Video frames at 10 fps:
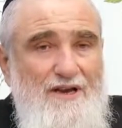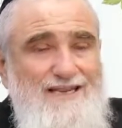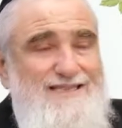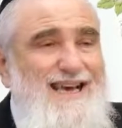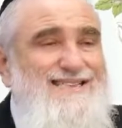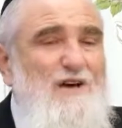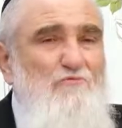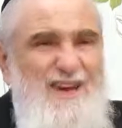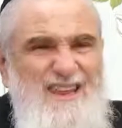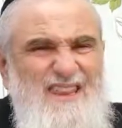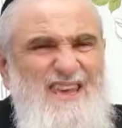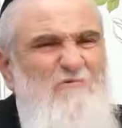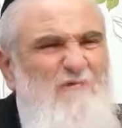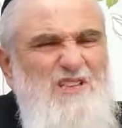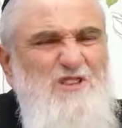He says that really the
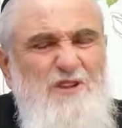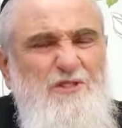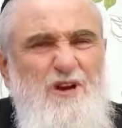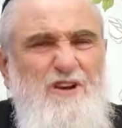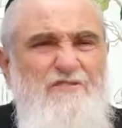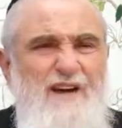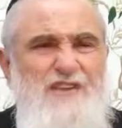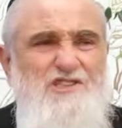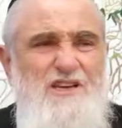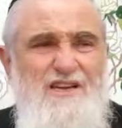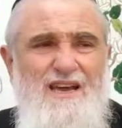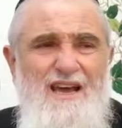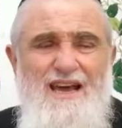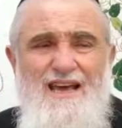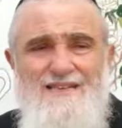original thought of creation
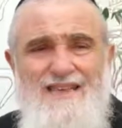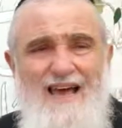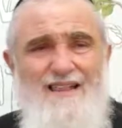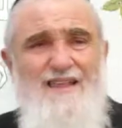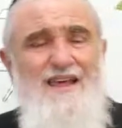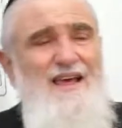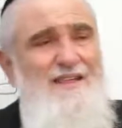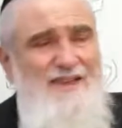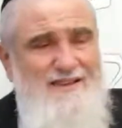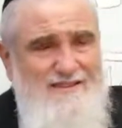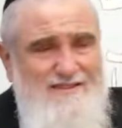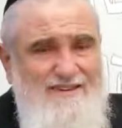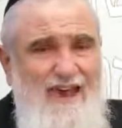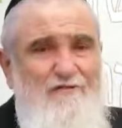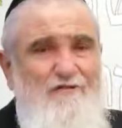is that the
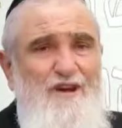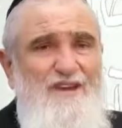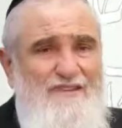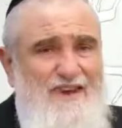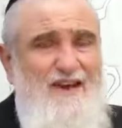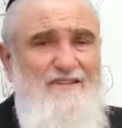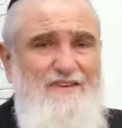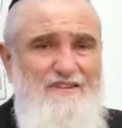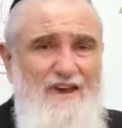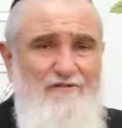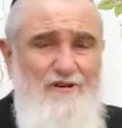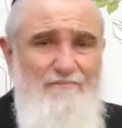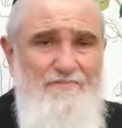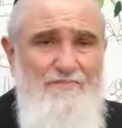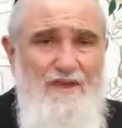Sefer and the tick of the Sefer,
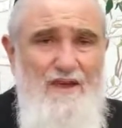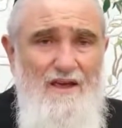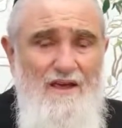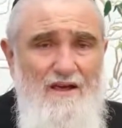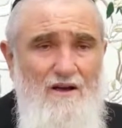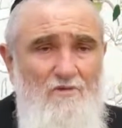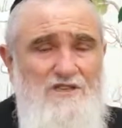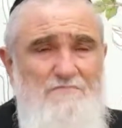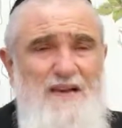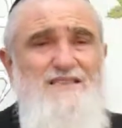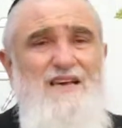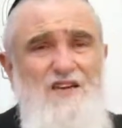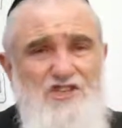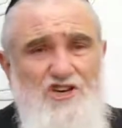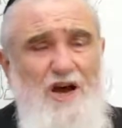which means that
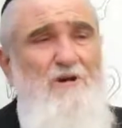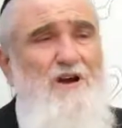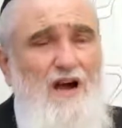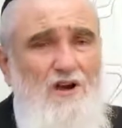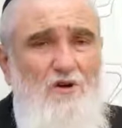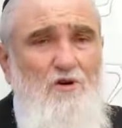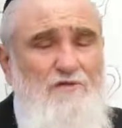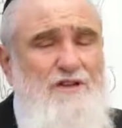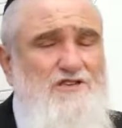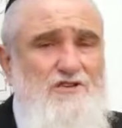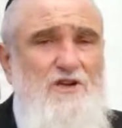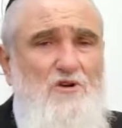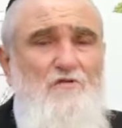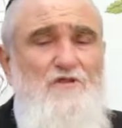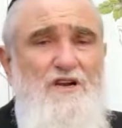neshama and our goof, the
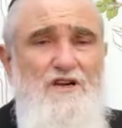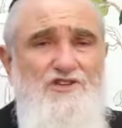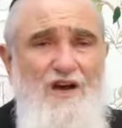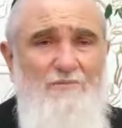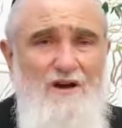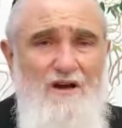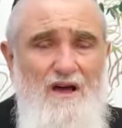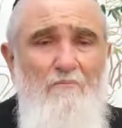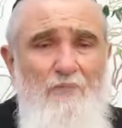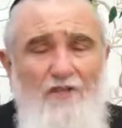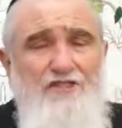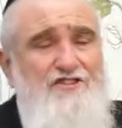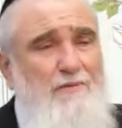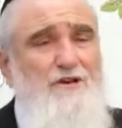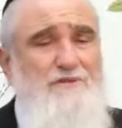goof and the neshama, both are
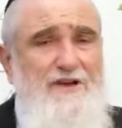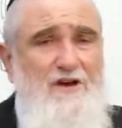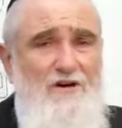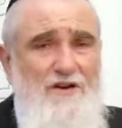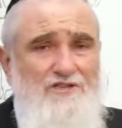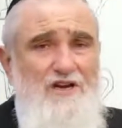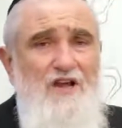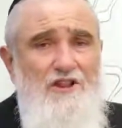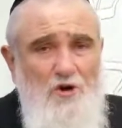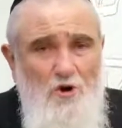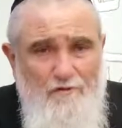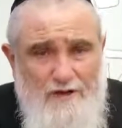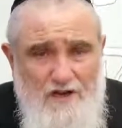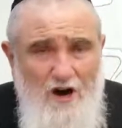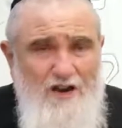supposed to be kodesh. The goof
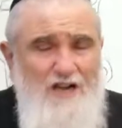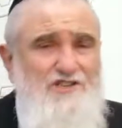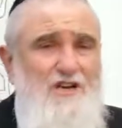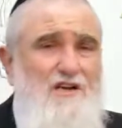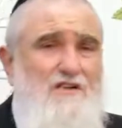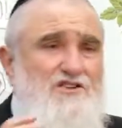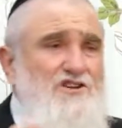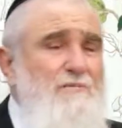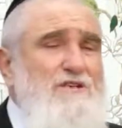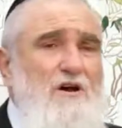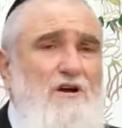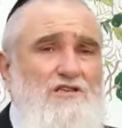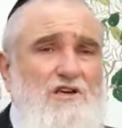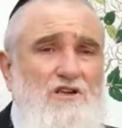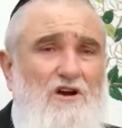is kodesh and the neshama is
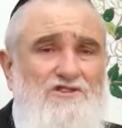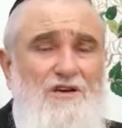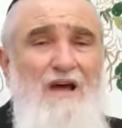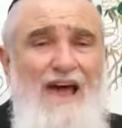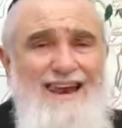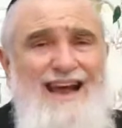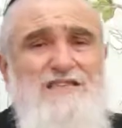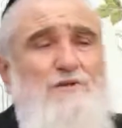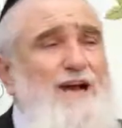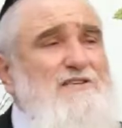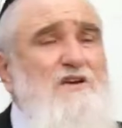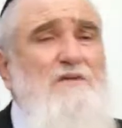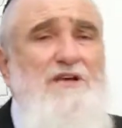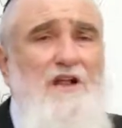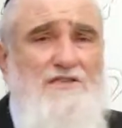kodesh kedoshim, and that's the way it's going
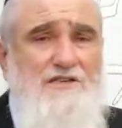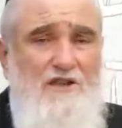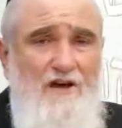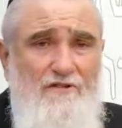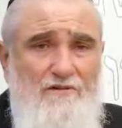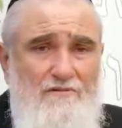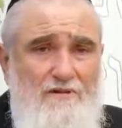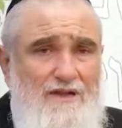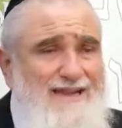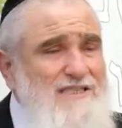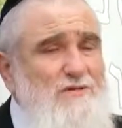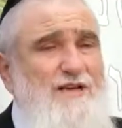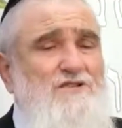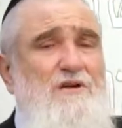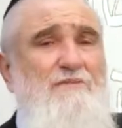to be lost in love. That's the way
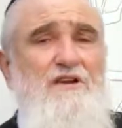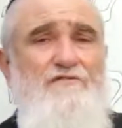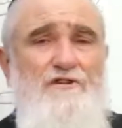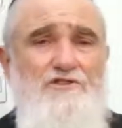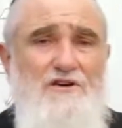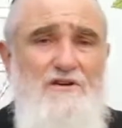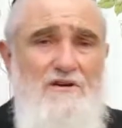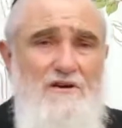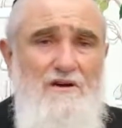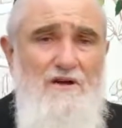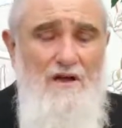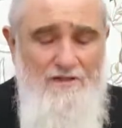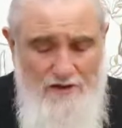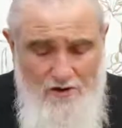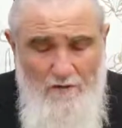it's going to be in the future.
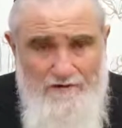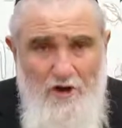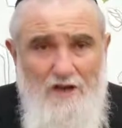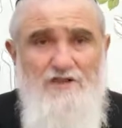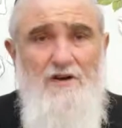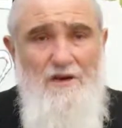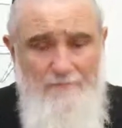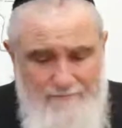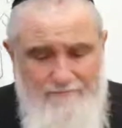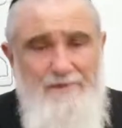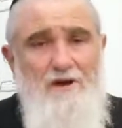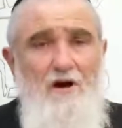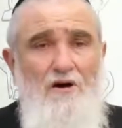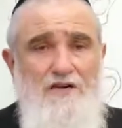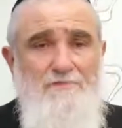The goof is also going to be
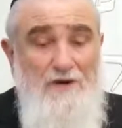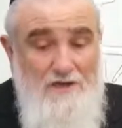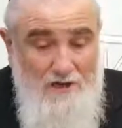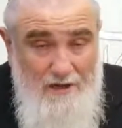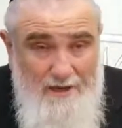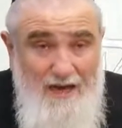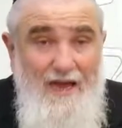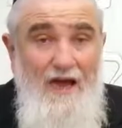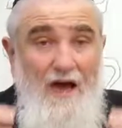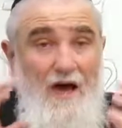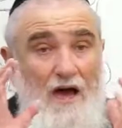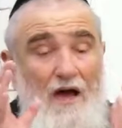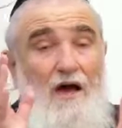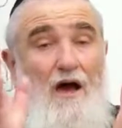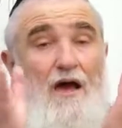Kodesh, but it's going to be a, a,
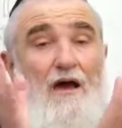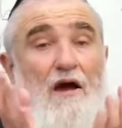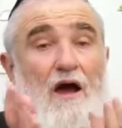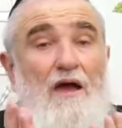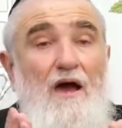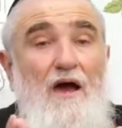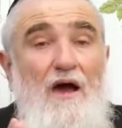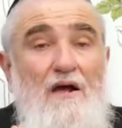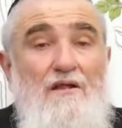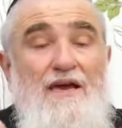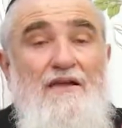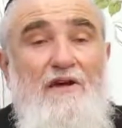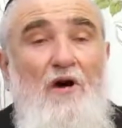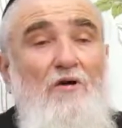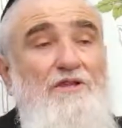a, a, Kli
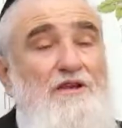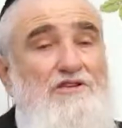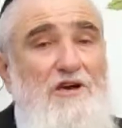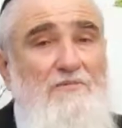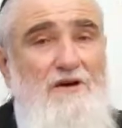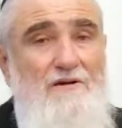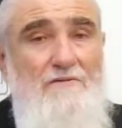to hold the Neshama.